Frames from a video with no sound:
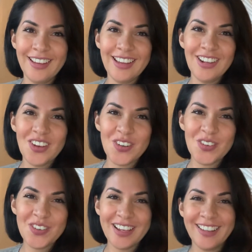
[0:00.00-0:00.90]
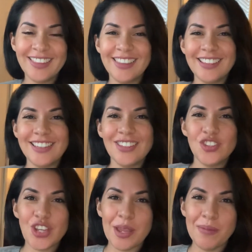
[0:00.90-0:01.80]
Hello, and this is
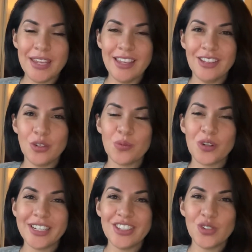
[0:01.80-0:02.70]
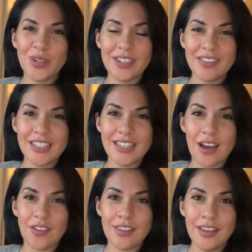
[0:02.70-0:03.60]
Jamie, your mortgage queen of the
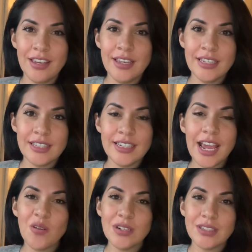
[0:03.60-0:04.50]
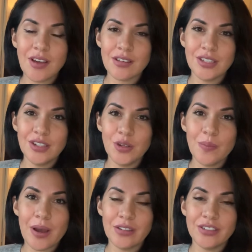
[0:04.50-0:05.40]
South. Today I want to talk to you
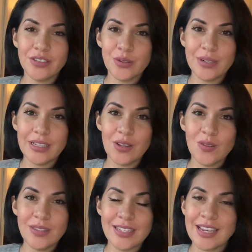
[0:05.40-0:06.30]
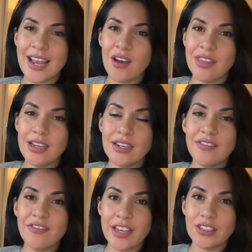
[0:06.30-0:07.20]
about your student loans and how they could
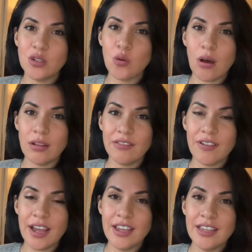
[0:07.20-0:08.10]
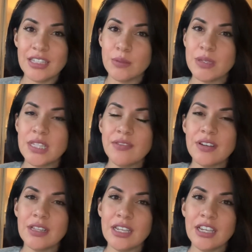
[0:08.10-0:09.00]
affect you qualify,
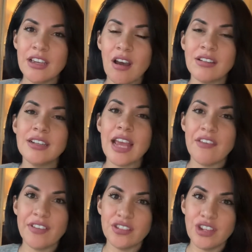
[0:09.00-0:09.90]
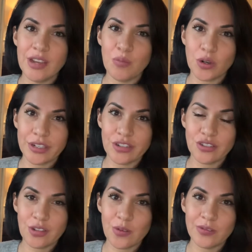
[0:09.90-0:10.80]
specifically on an FHA mortgage
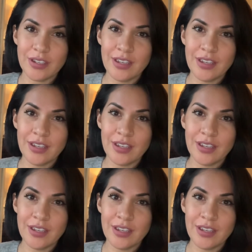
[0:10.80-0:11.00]
loan.